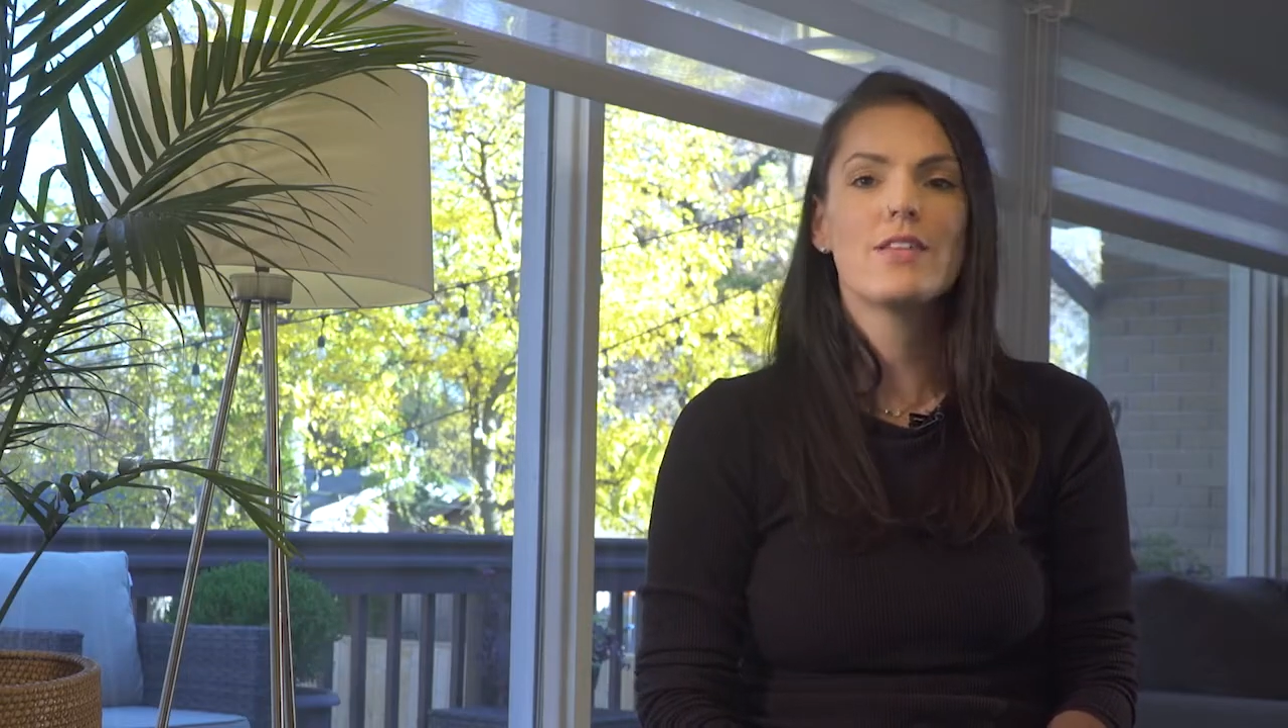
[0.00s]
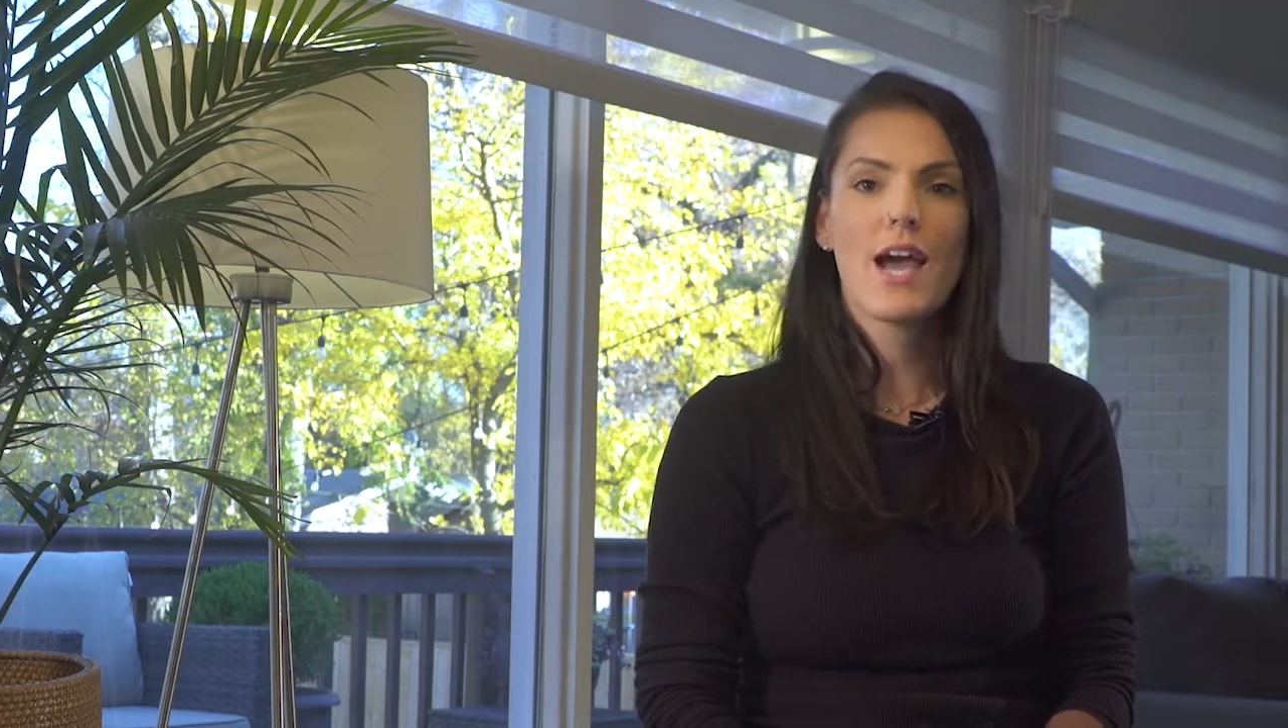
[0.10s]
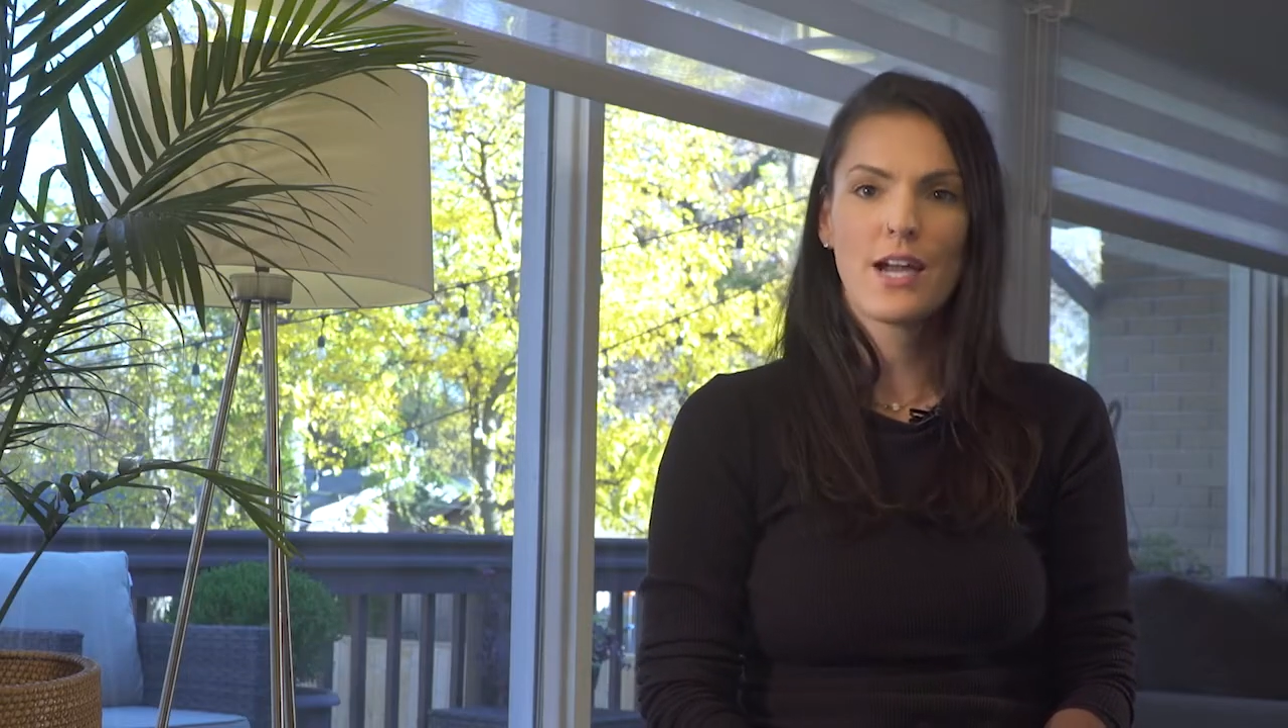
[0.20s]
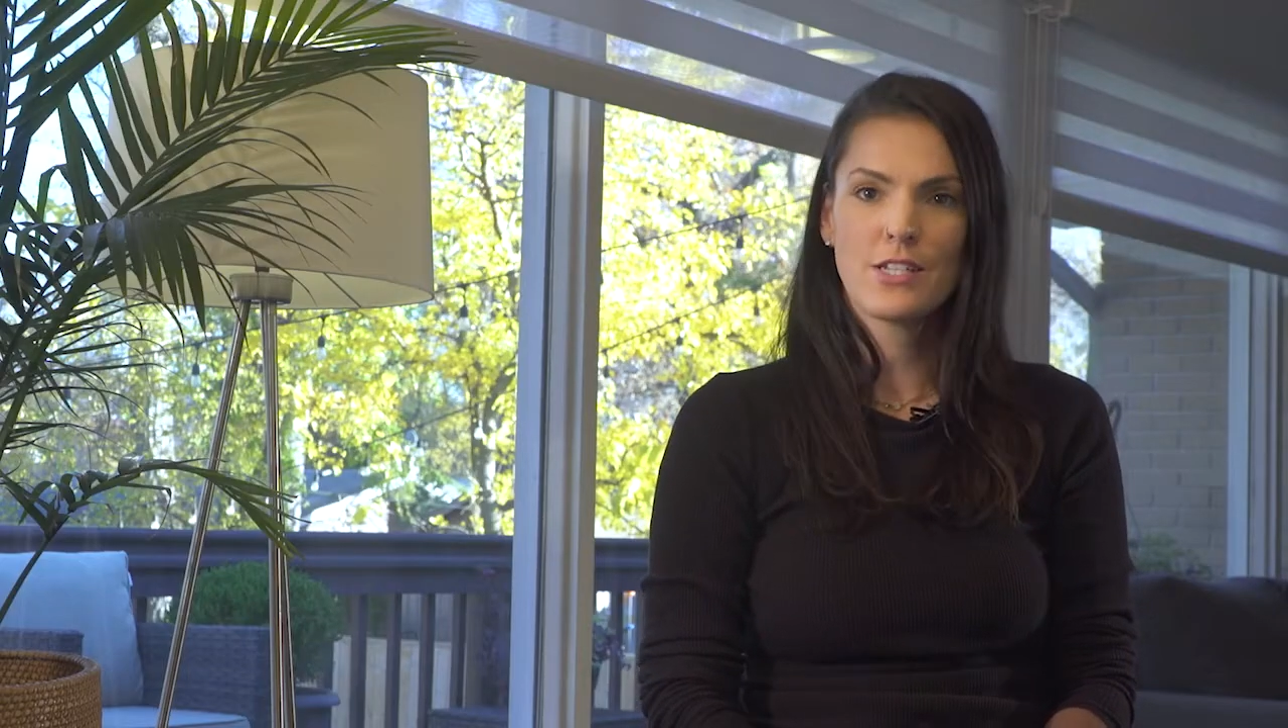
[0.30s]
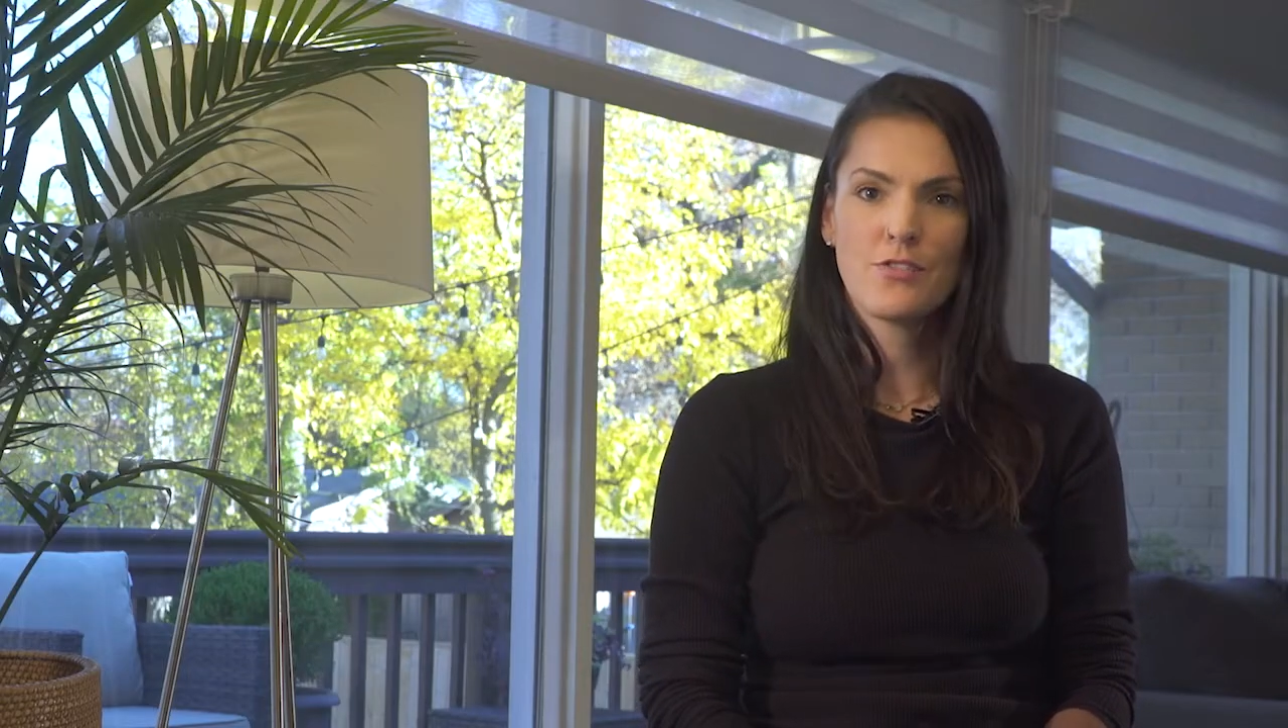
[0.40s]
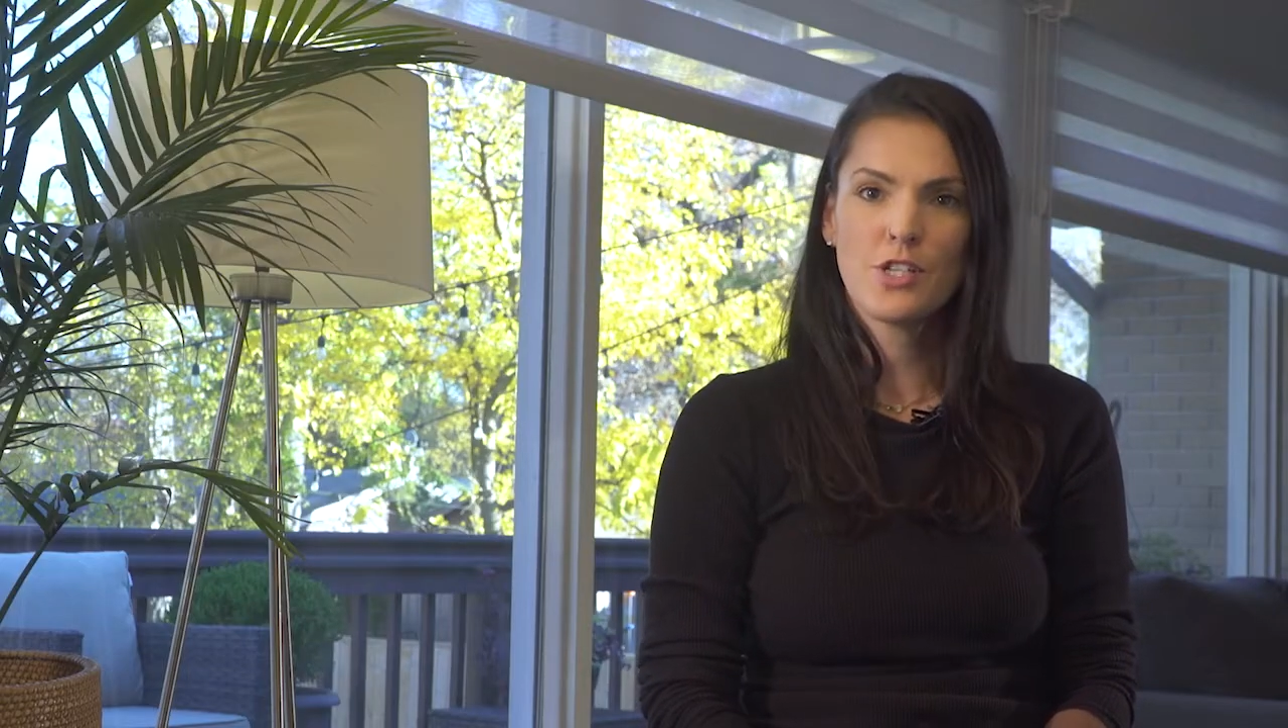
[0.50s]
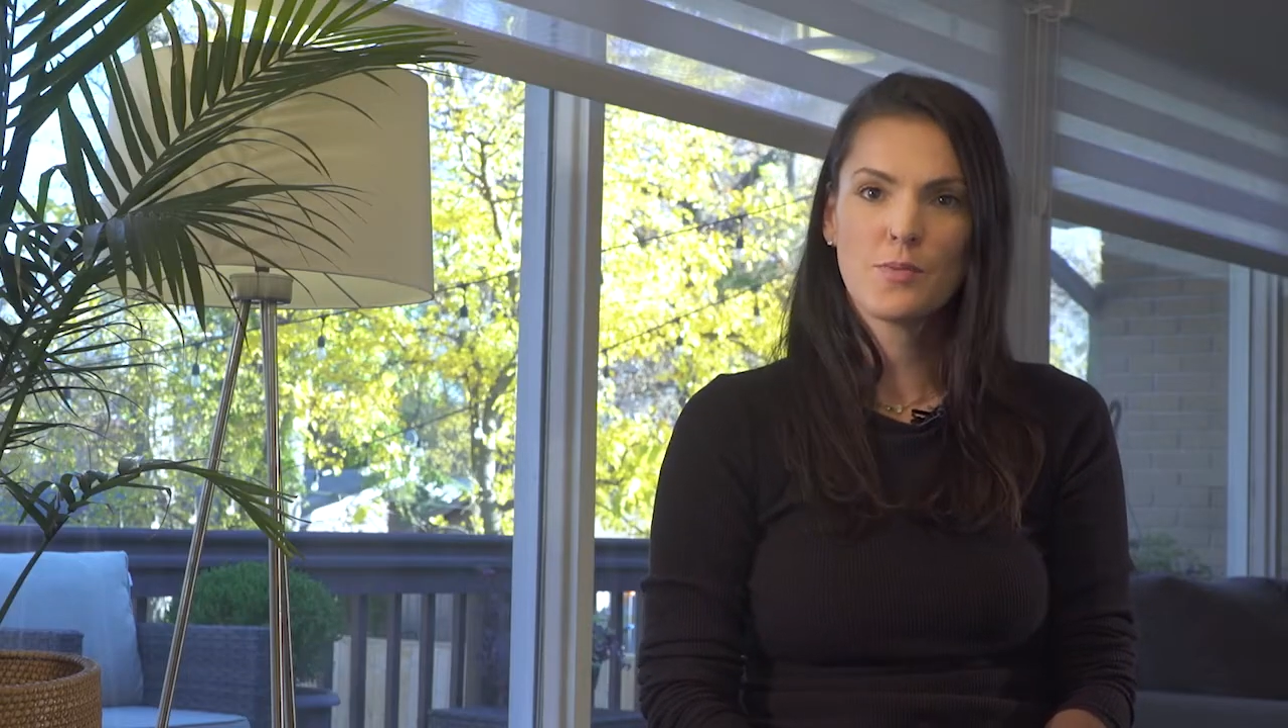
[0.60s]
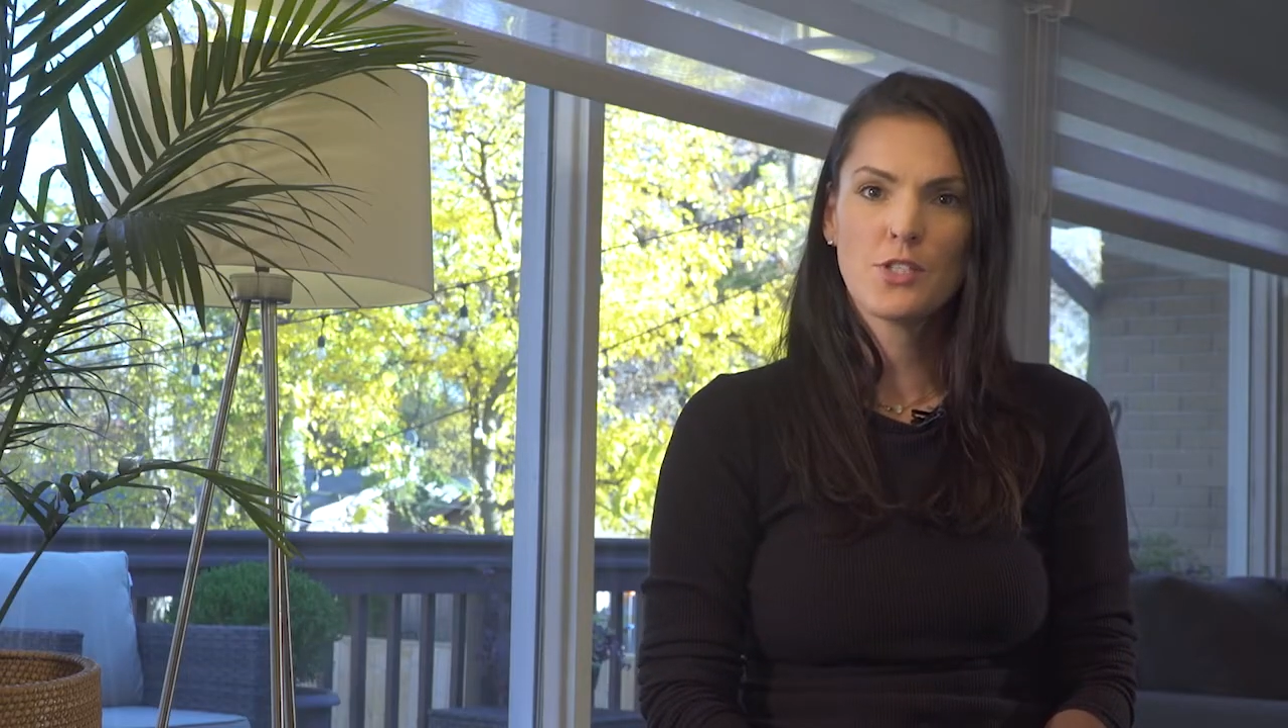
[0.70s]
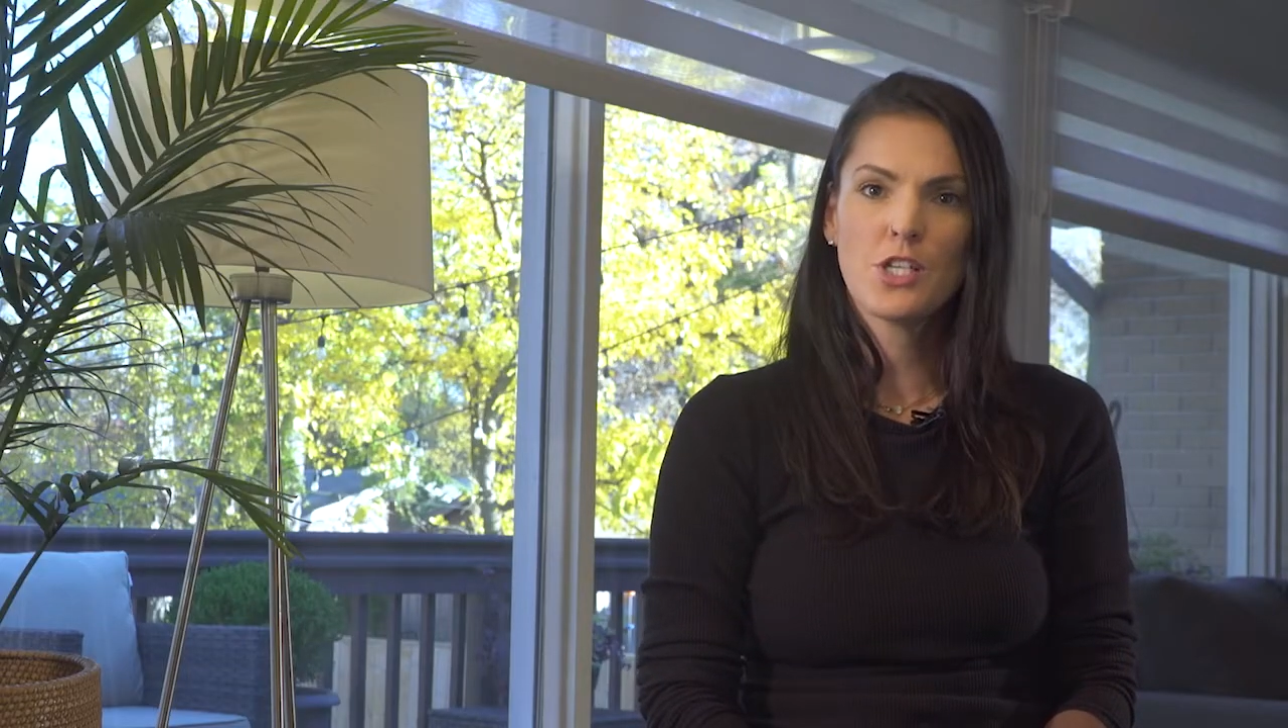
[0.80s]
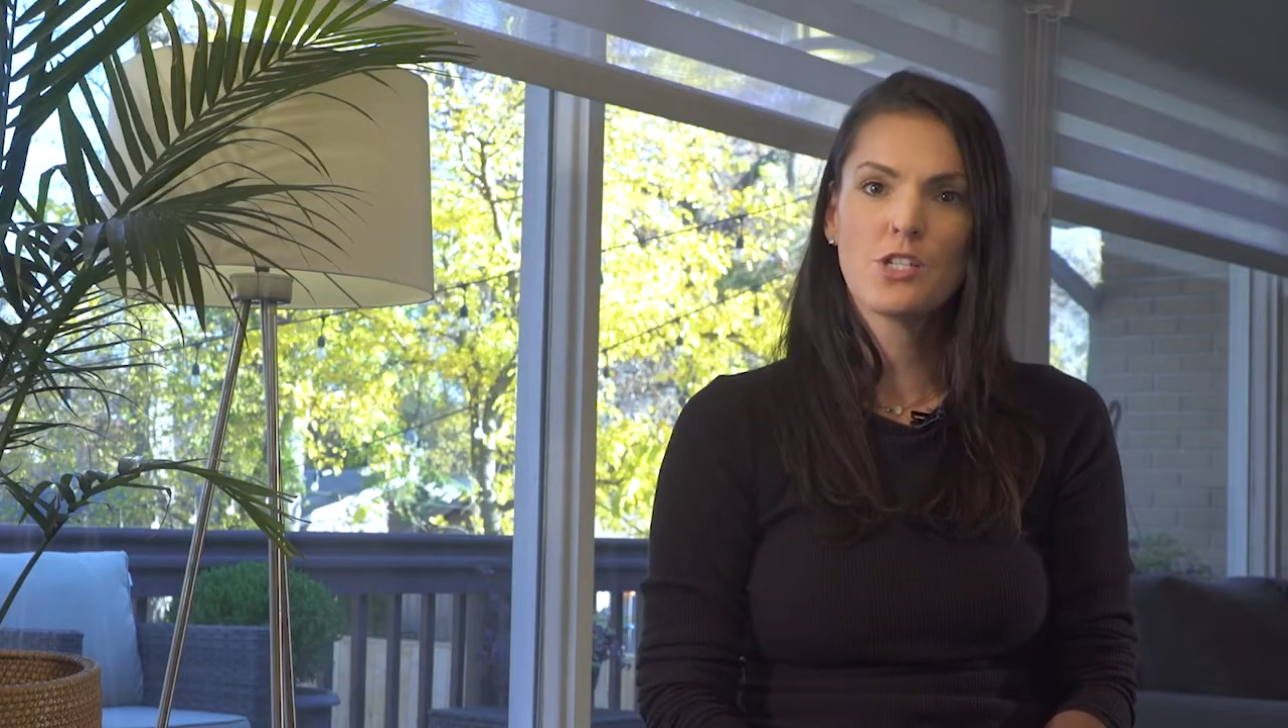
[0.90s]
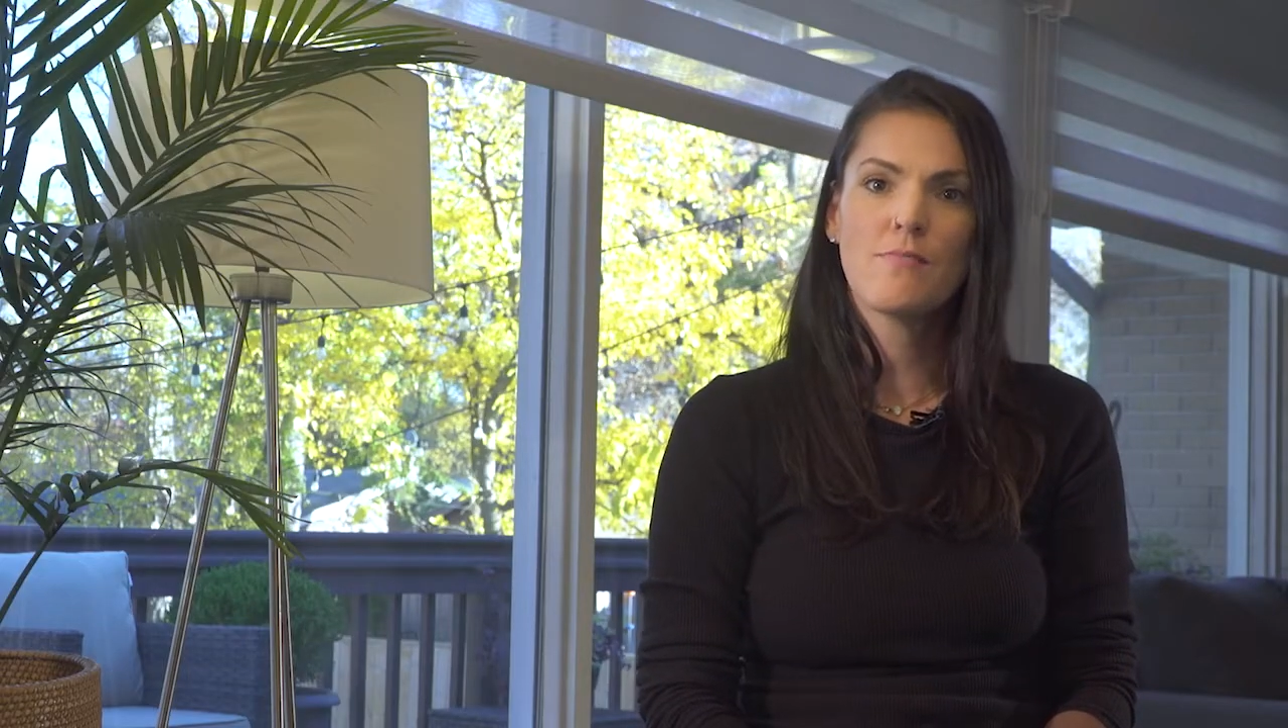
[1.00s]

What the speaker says: Active Transportation